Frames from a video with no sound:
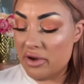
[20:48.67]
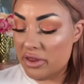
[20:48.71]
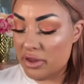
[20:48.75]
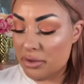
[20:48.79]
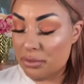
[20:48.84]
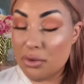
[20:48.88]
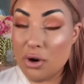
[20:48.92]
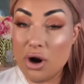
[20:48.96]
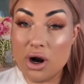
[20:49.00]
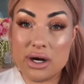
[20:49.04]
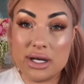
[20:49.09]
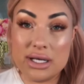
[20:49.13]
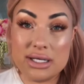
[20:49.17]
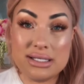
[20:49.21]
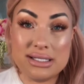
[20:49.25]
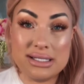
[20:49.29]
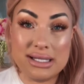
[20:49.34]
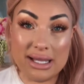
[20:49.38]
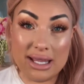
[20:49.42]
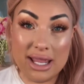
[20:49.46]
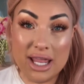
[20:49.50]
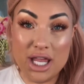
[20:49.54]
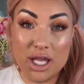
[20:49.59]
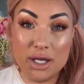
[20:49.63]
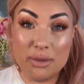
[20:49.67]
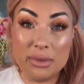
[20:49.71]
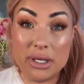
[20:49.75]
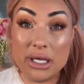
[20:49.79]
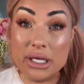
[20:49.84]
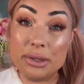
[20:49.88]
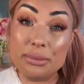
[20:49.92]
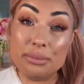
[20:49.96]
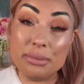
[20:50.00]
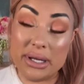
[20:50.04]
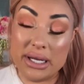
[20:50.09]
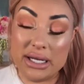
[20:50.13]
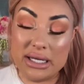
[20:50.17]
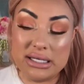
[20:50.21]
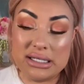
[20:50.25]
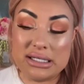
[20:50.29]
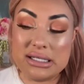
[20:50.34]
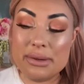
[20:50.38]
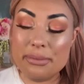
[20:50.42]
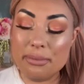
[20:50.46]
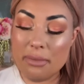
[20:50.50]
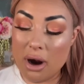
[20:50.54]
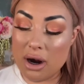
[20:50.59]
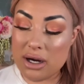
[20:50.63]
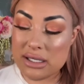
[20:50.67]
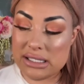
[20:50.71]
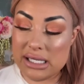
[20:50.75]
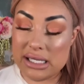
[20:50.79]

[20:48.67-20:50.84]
the products that came in May's box.